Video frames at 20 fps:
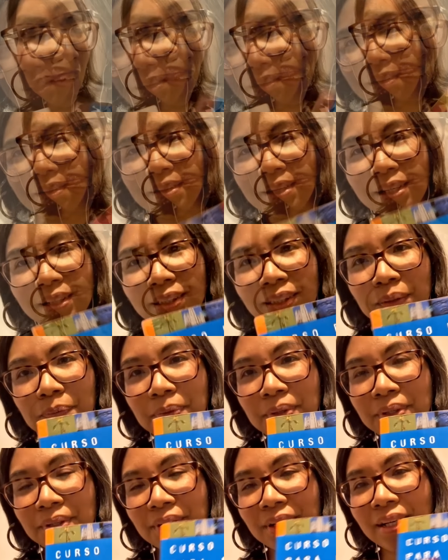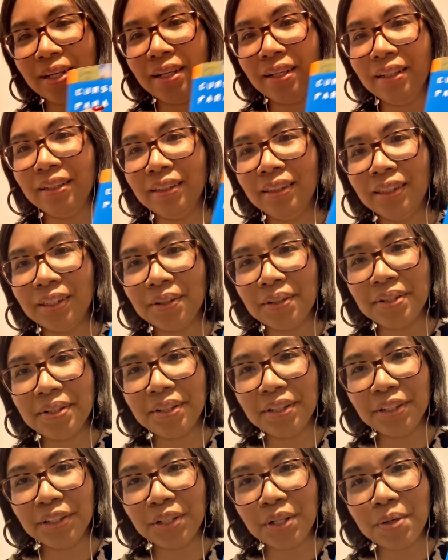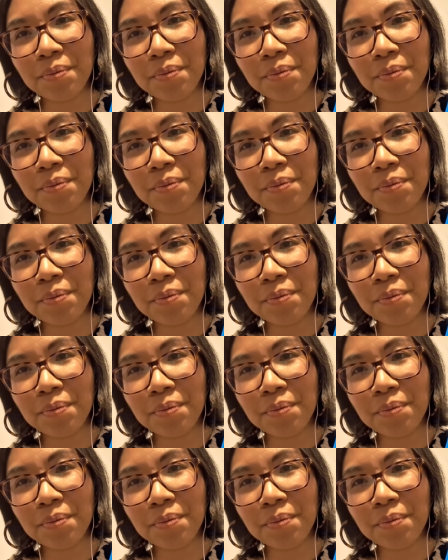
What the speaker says: The next book is going to show